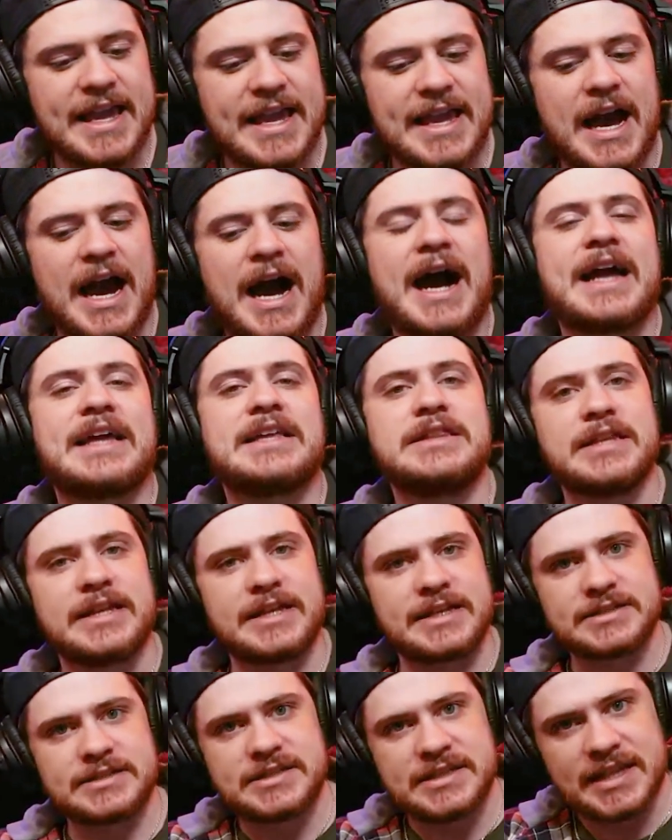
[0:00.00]

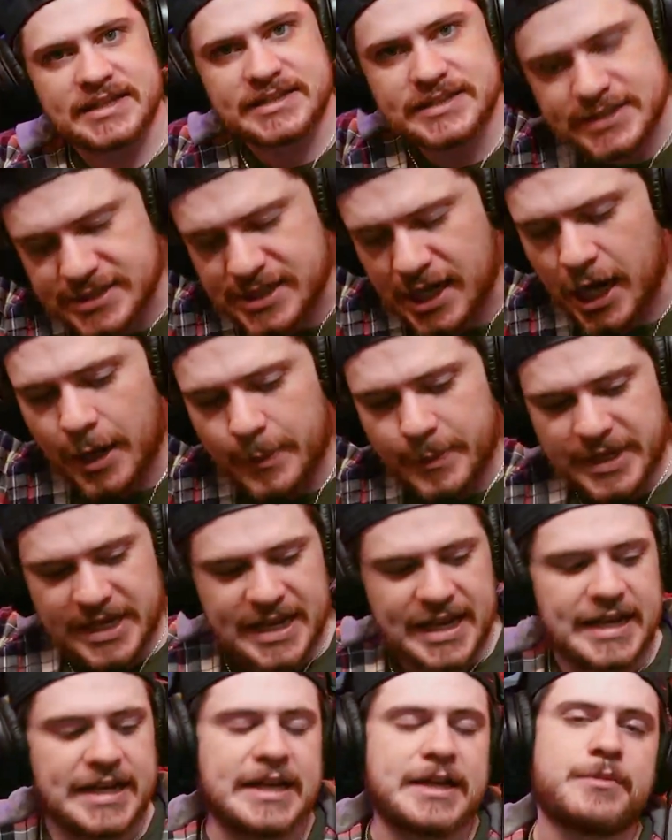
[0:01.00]
island that's
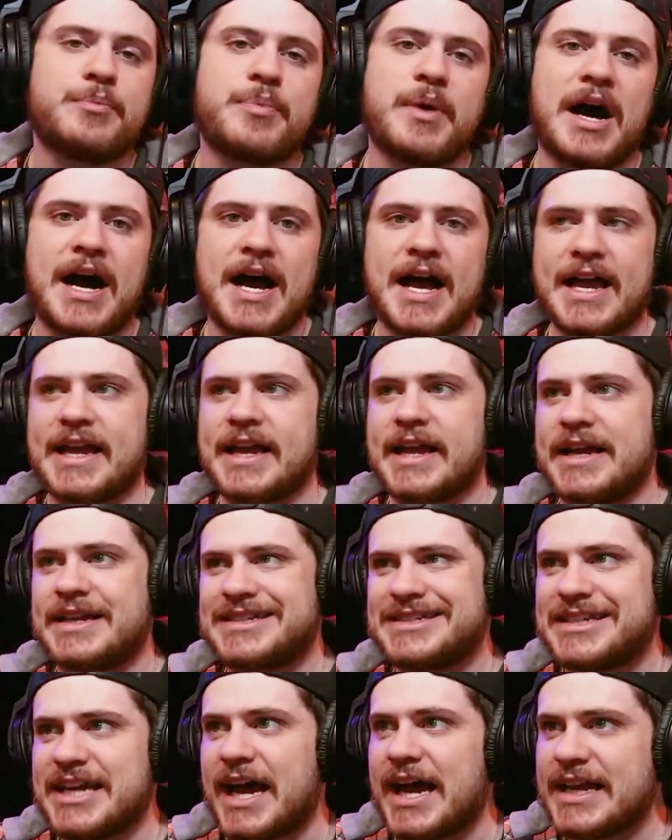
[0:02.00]
dominated by
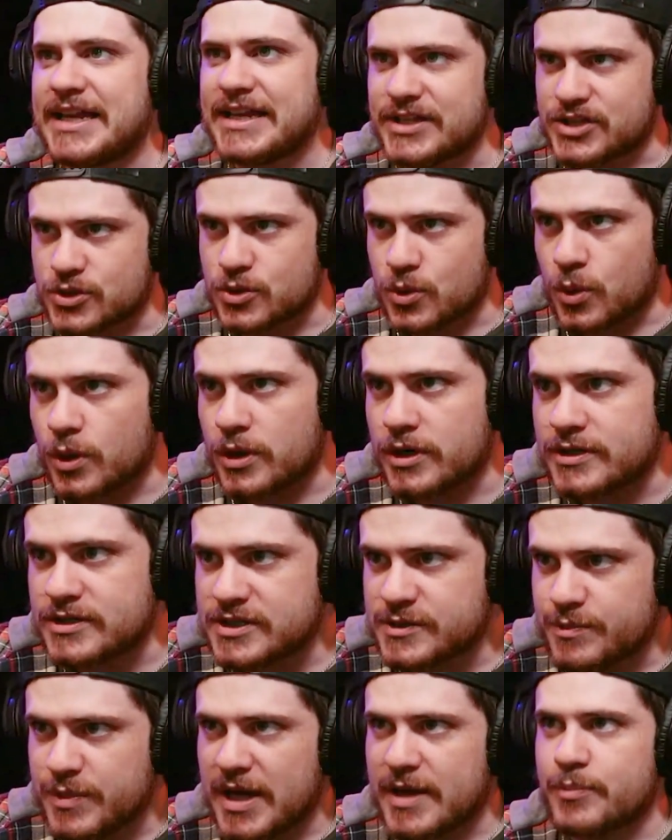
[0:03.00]
dinosaurs,
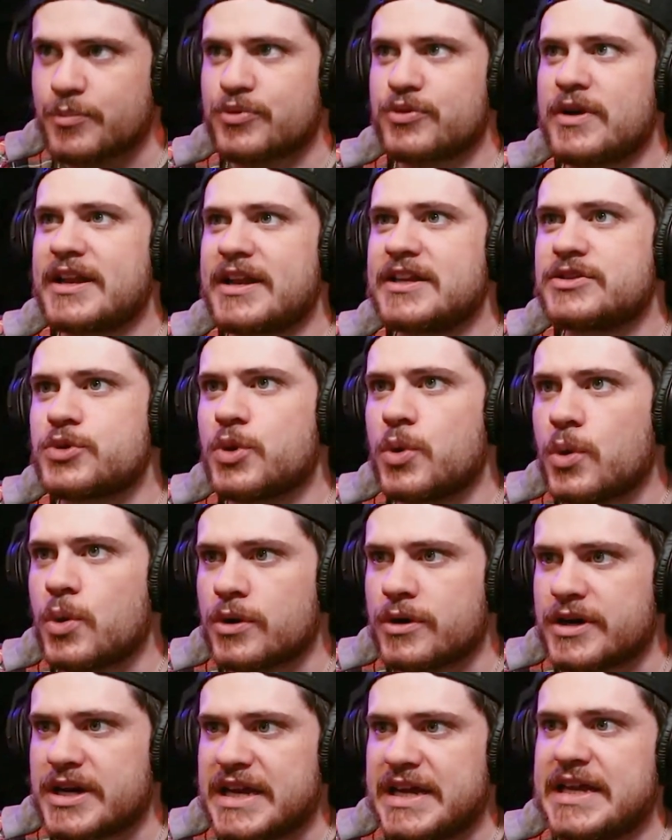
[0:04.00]
by
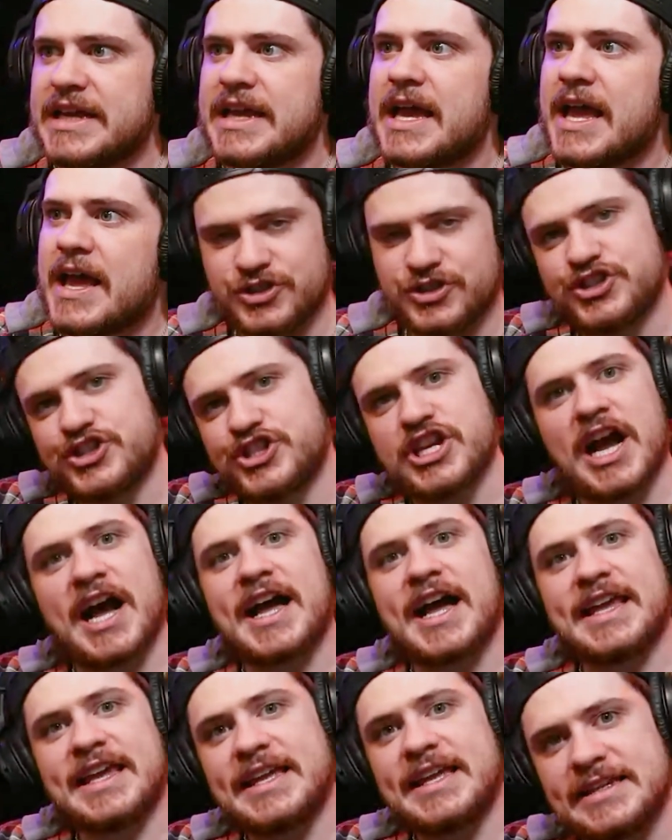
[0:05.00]
predatory
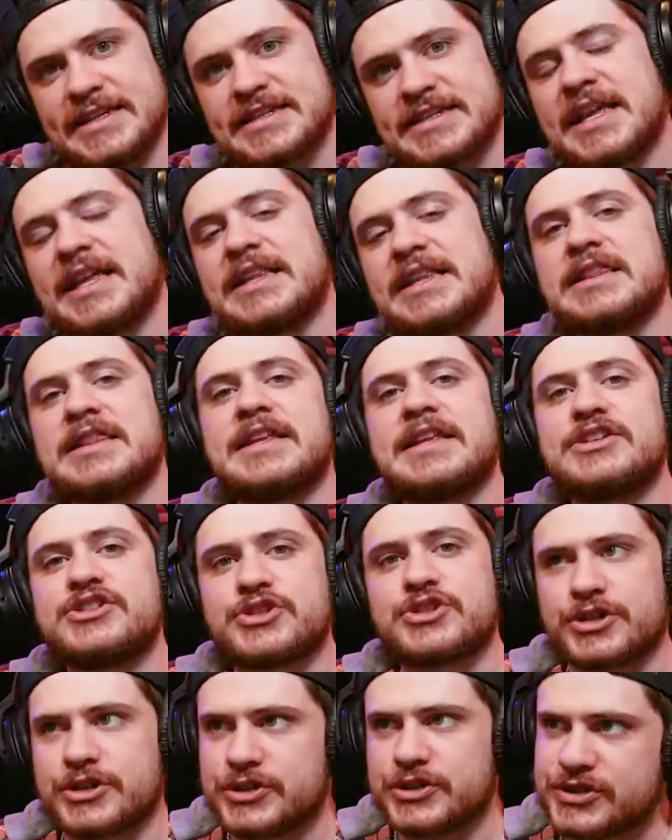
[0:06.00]
giant
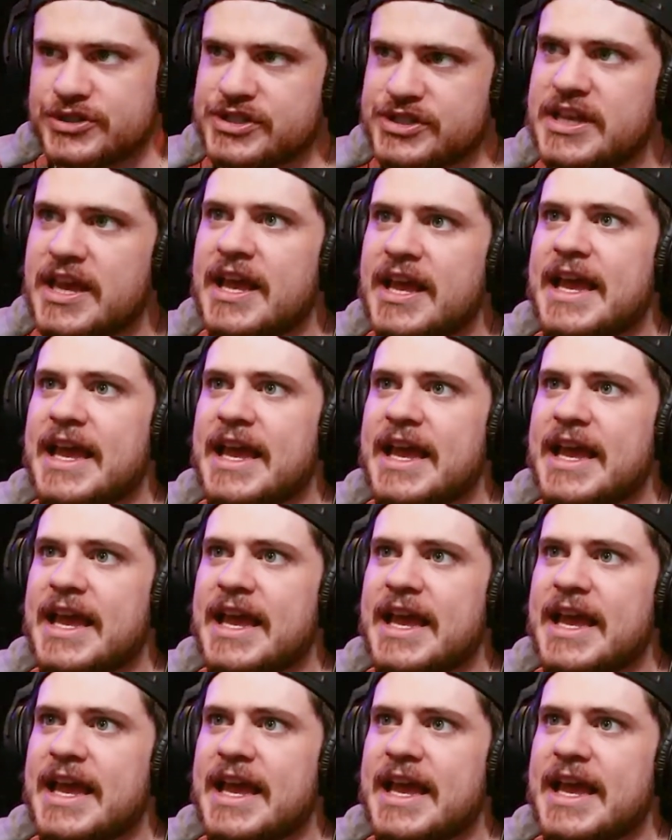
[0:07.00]
lizards,